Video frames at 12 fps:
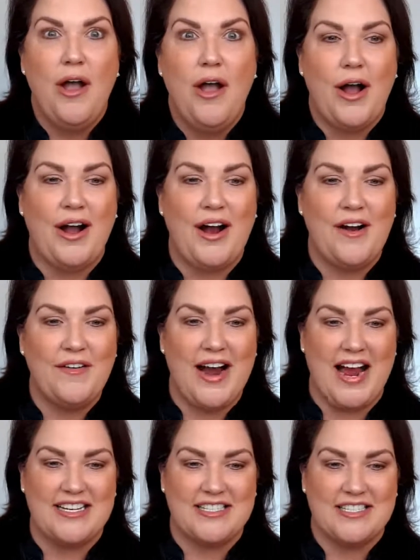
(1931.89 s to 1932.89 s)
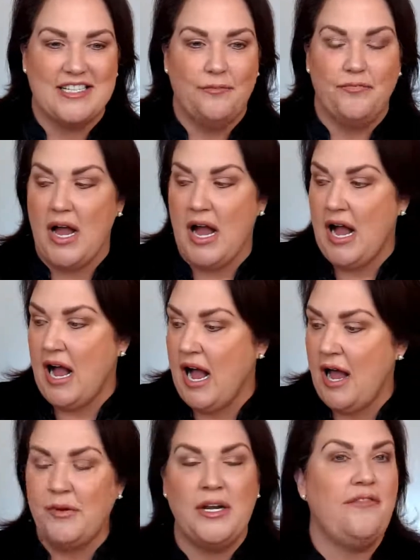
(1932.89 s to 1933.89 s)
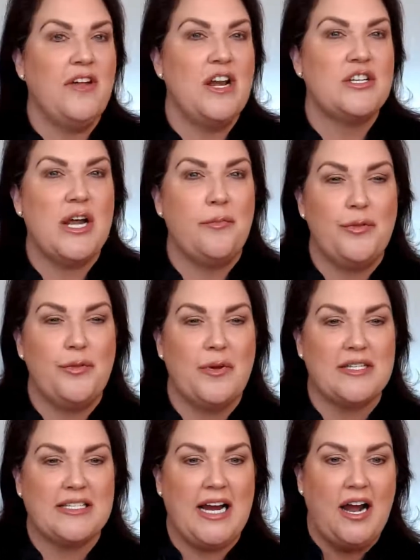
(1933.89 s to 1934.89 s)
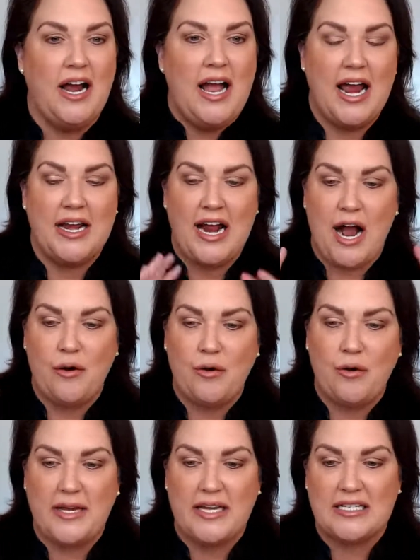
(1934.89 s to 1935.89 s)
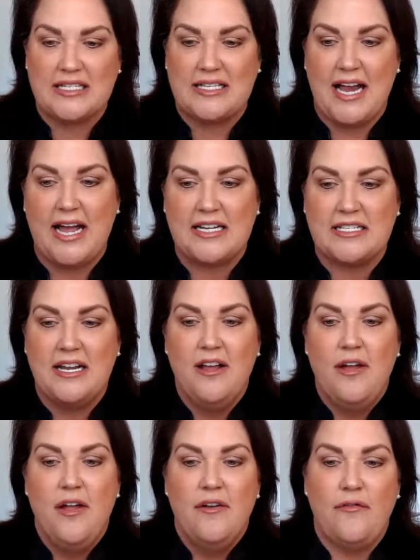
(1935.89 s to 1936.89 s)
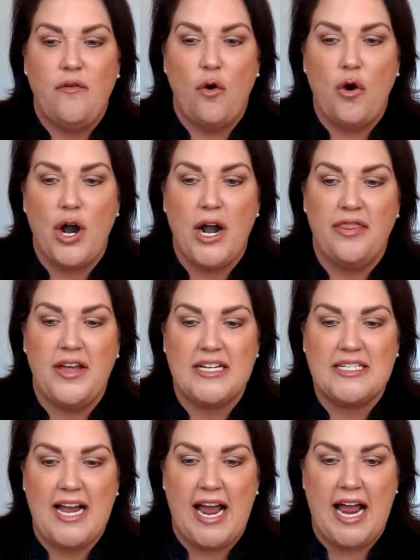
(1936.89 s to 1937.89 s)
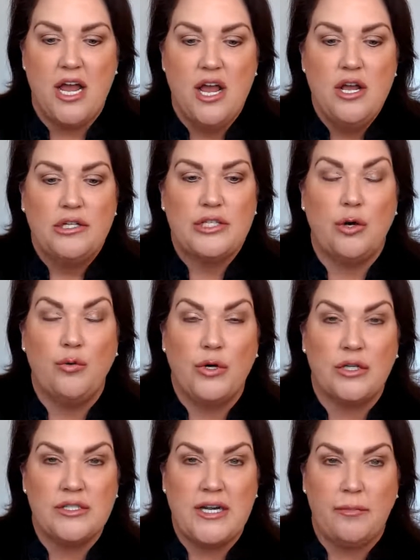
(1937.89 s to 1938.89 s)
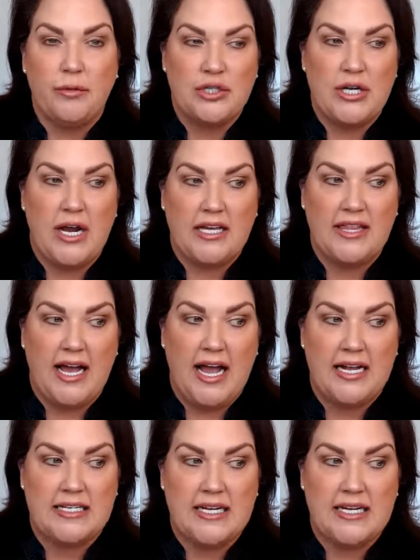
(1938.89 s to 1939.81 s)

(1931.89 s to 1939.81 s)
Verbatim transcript: All right, I'm gonna finish up with mascara, and I will be set for the day. So we'll double check that.